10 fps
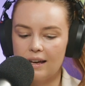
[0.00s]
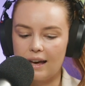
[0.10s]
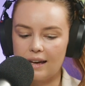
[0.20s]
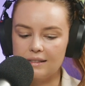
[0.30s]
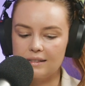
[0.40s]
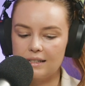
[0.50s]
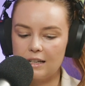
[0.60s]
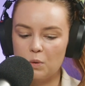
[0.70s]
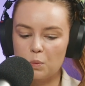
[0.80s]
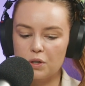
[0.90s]
And
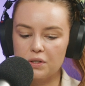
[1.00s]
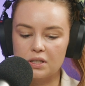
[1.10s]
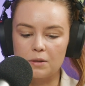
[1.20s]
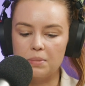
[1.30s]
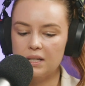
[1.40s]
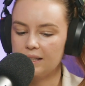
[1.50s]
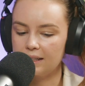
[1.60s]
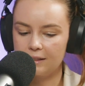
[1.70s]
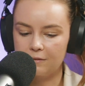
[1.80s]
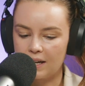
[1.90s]
it was
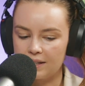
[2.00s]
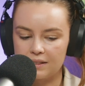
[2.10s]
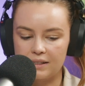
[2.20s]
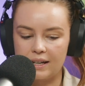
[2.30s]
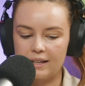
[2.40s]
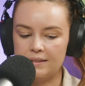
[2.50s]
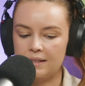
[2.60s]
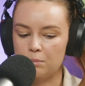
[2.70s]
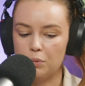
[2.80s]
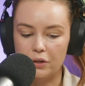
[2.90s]
completely vandalized
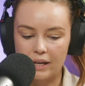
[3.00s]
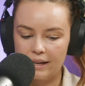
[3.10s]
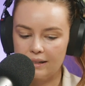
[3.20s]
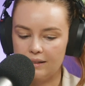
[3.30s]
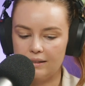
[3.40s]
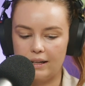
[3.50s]
and blockaded,